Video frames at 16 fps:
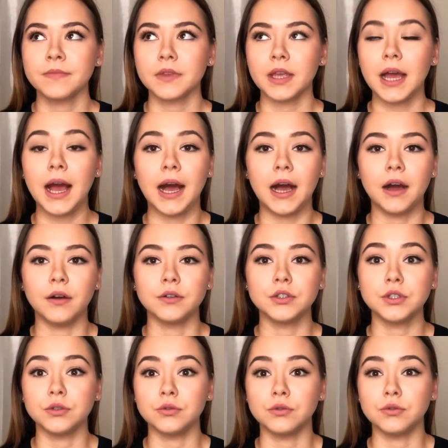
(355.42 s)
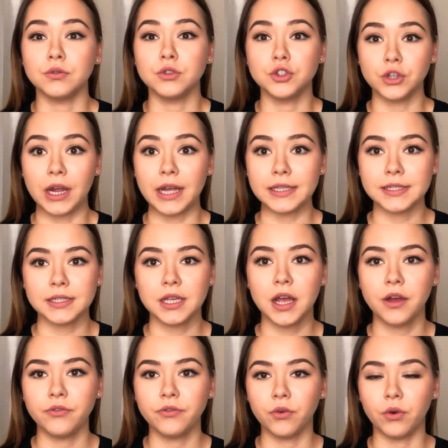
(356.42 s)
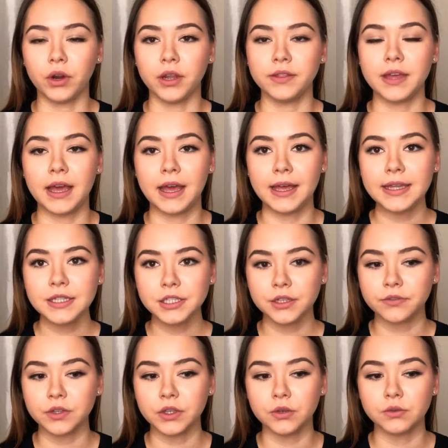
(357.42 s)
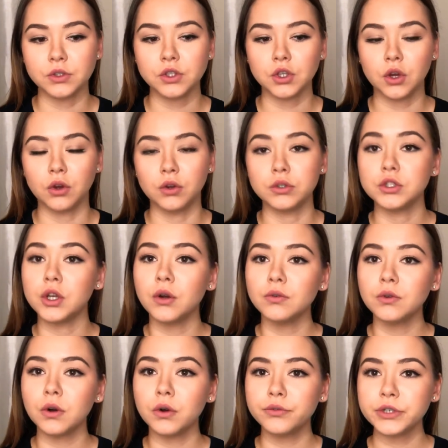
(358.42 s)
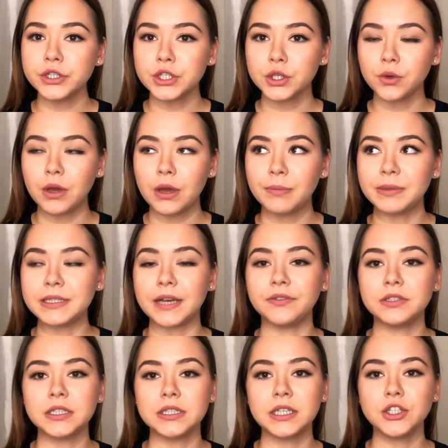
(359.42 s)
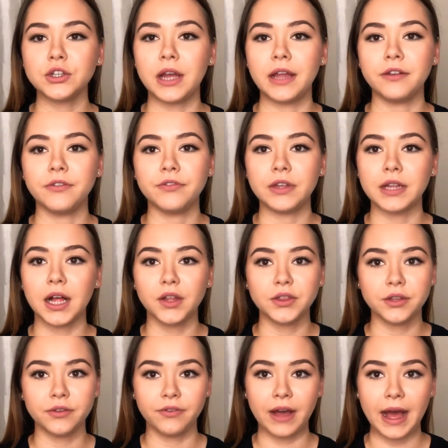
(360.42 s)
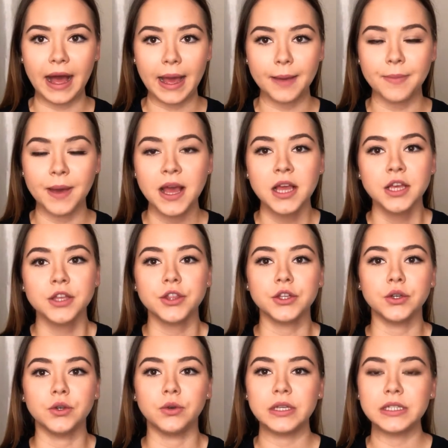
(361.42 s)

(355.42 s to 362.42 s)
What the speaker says: how to dress for the interview. So don't overdo it, but definitely try and feel out the vibe through